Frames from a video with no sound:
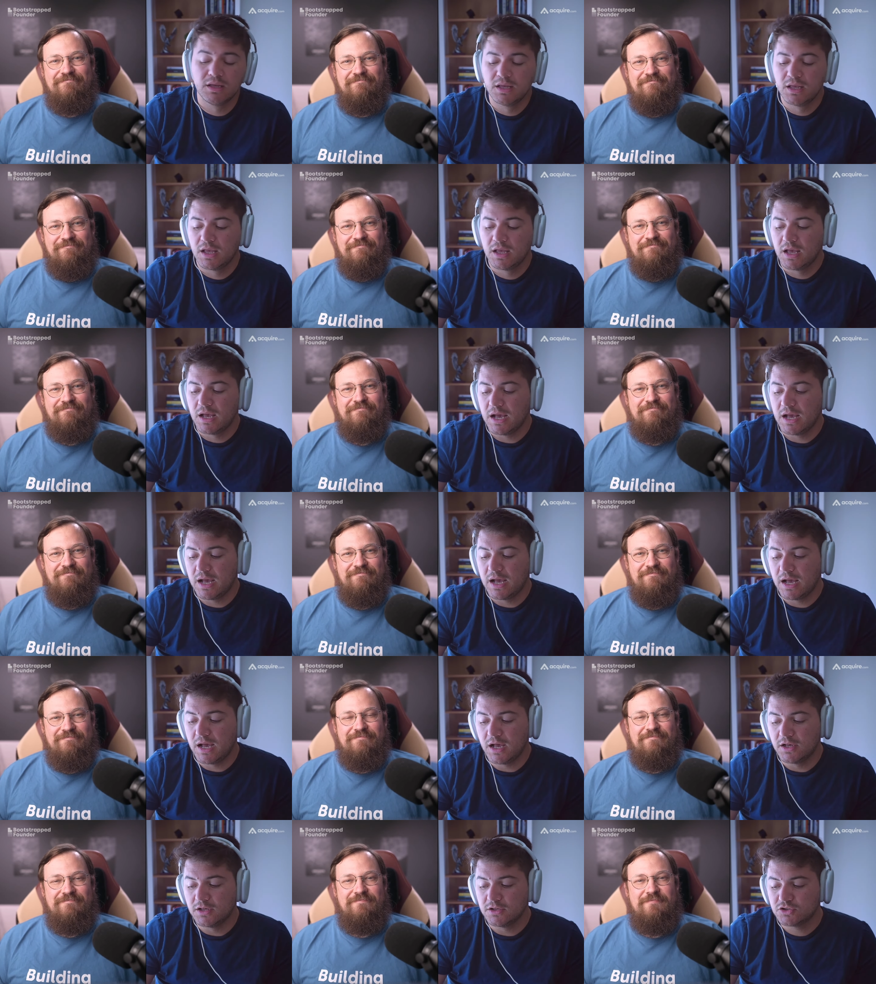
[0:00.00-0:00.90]
Speaker 1: Uh,
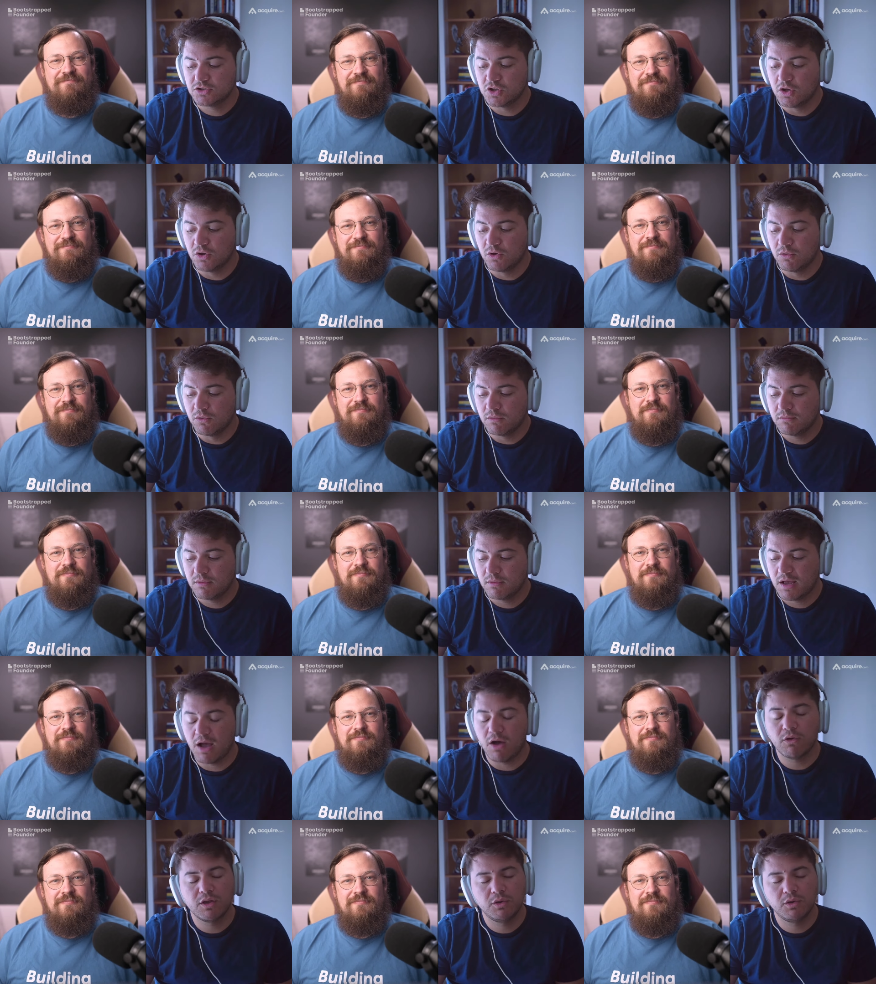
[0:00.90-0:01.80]
so how can
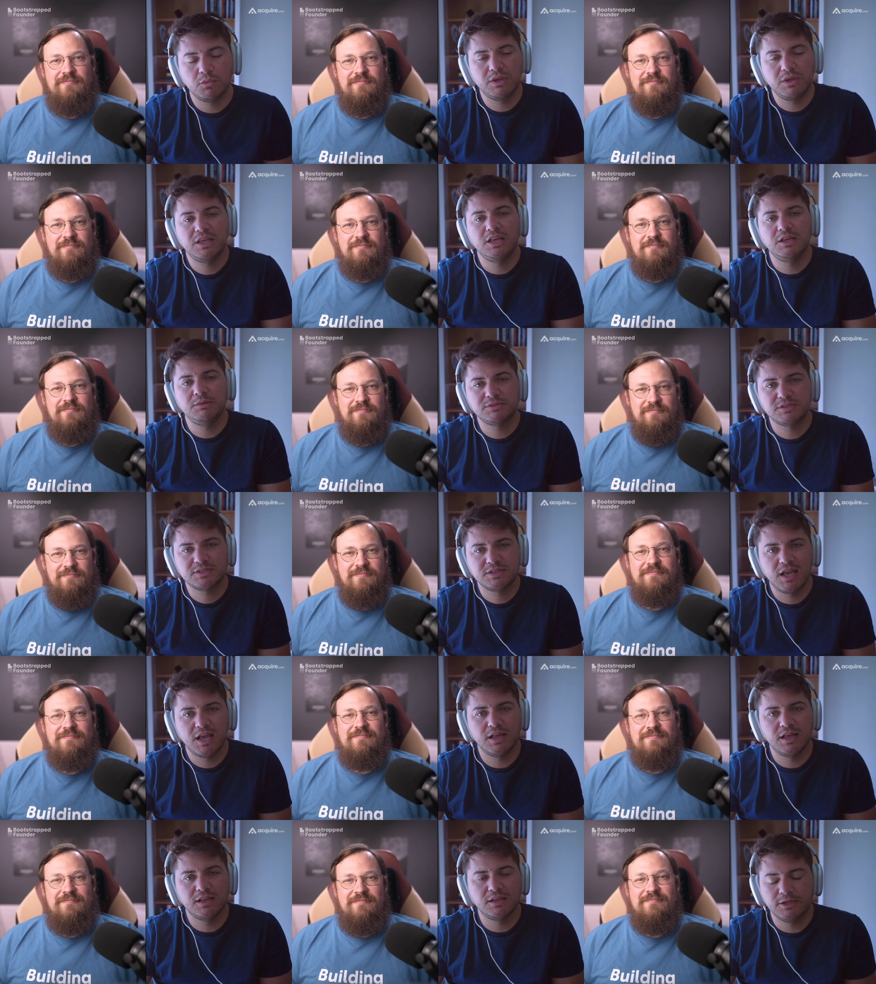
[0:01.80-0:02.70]
we keep
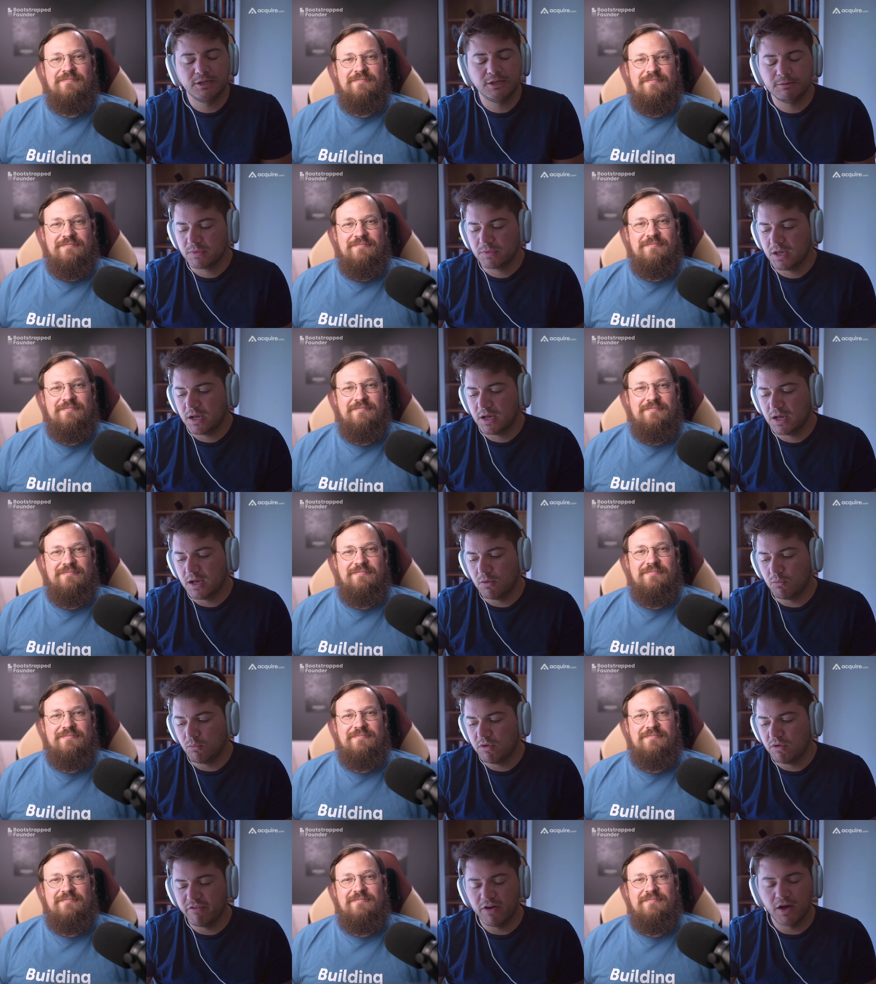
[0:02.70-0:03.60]
scaling uh,
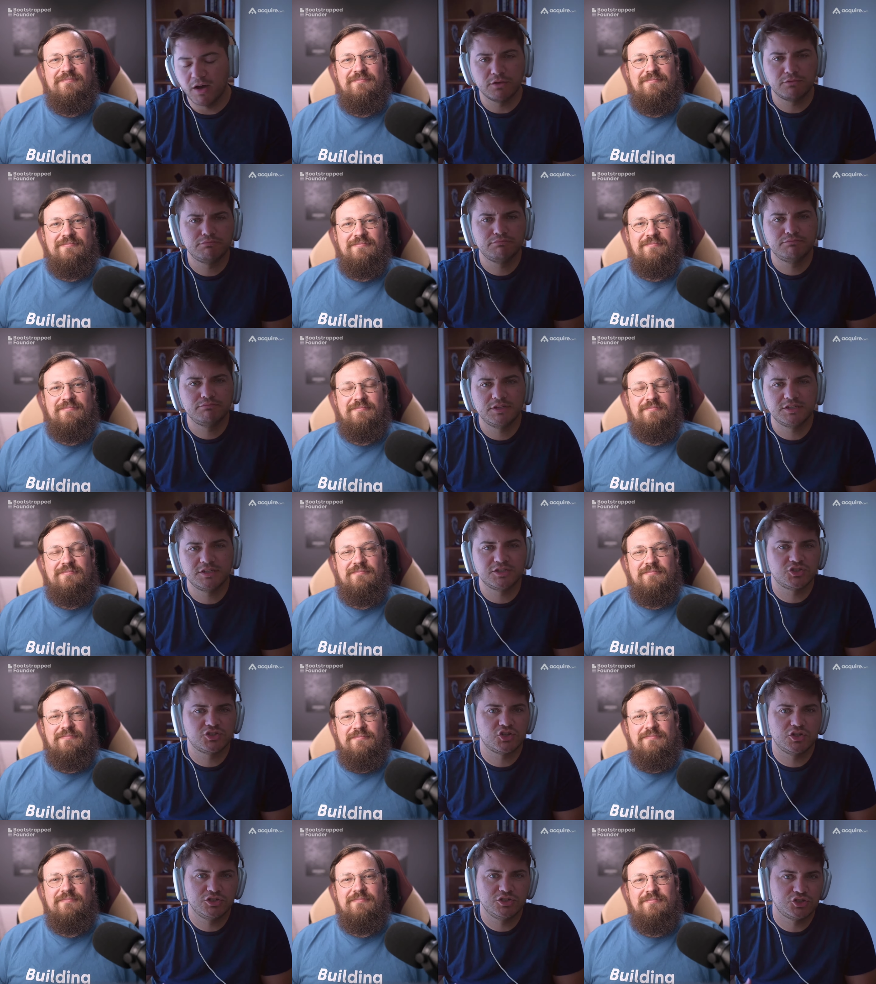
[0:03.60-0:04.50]
without necessarily
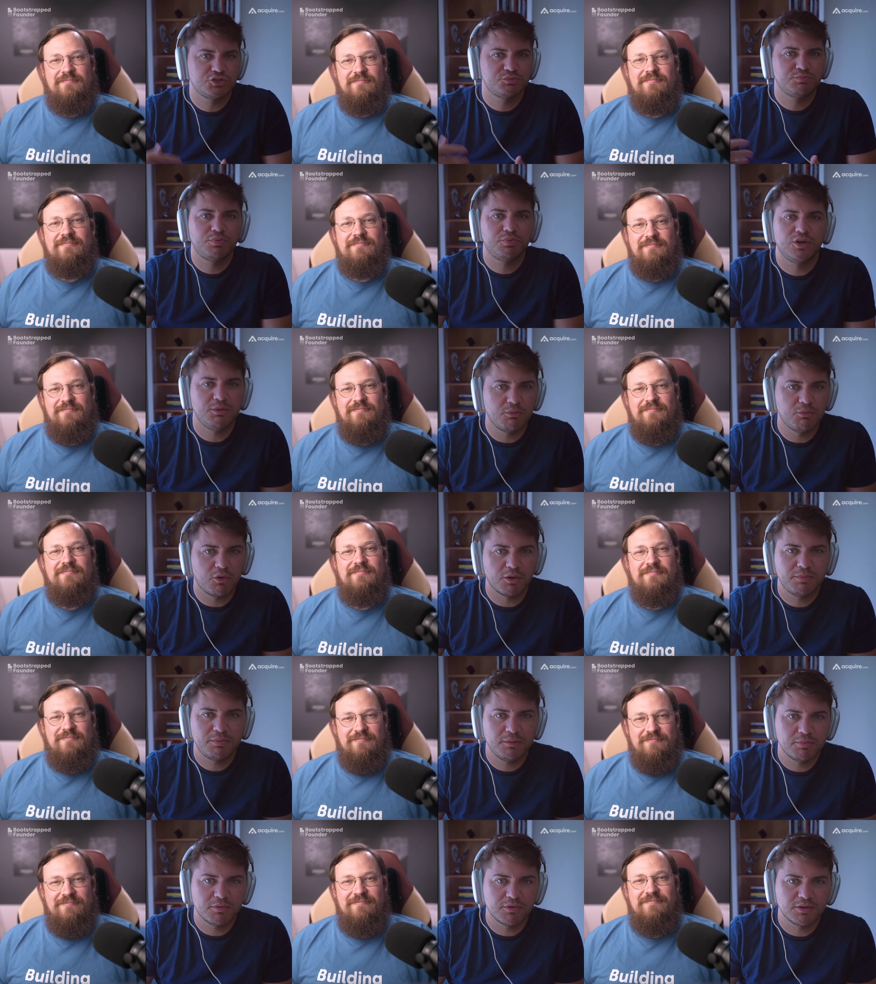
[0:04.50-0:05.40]
just putting more people on
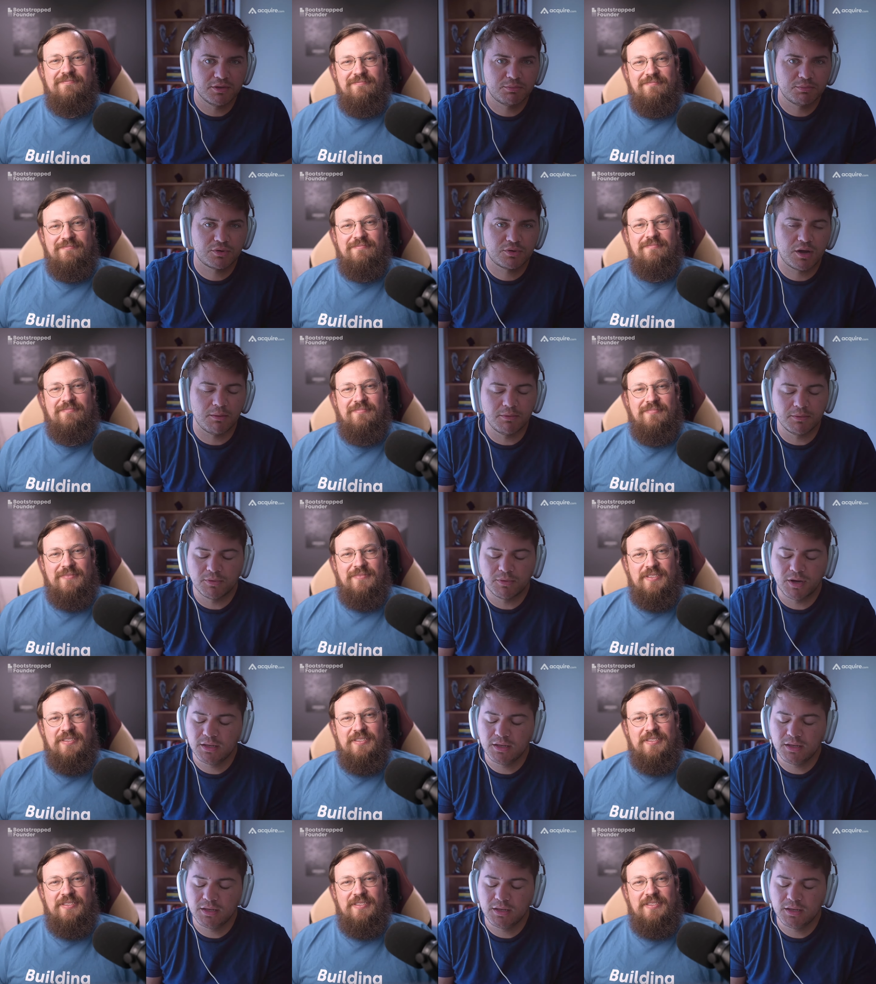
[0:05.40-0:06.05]
the problem, right?